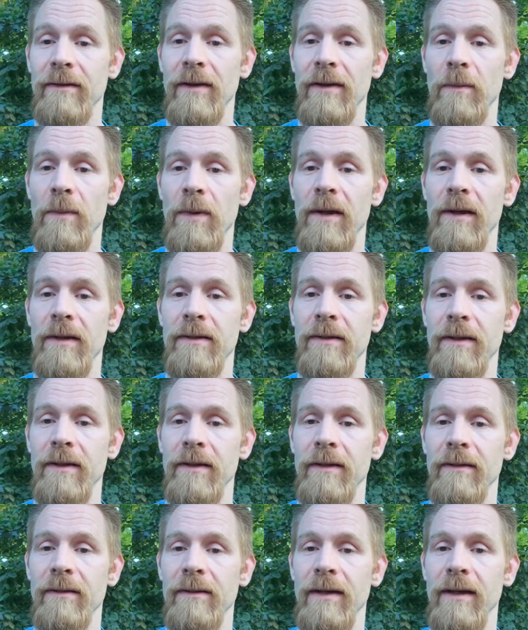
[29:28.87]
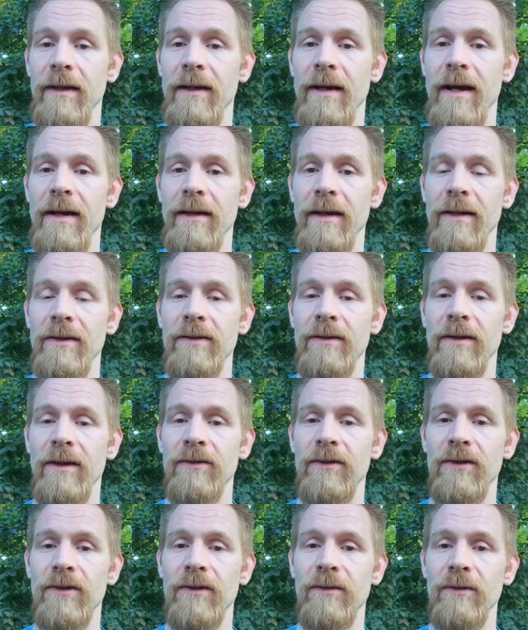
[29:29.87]
But yeah, I do have
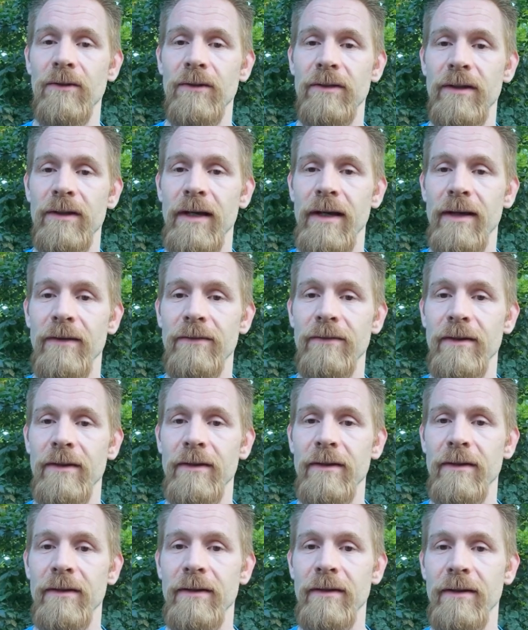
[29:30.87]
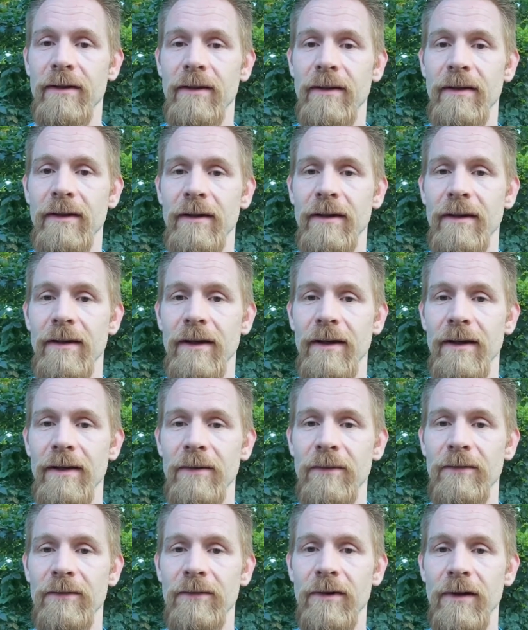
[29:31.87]
certain rules that I have to
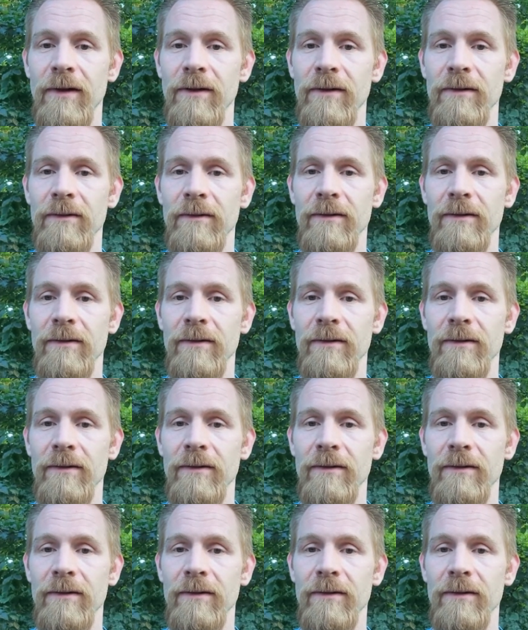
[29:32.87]
follow.